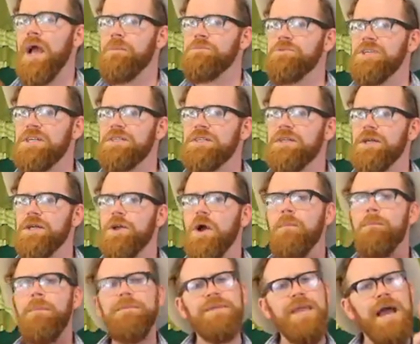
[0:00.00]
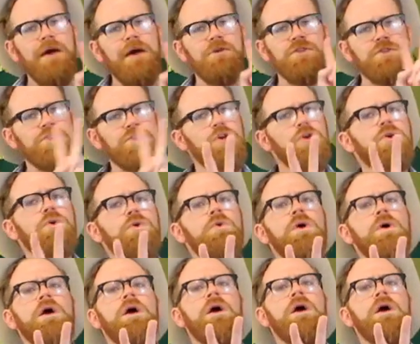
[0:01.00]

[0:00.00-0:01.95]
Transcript: I'm just going to go down to 2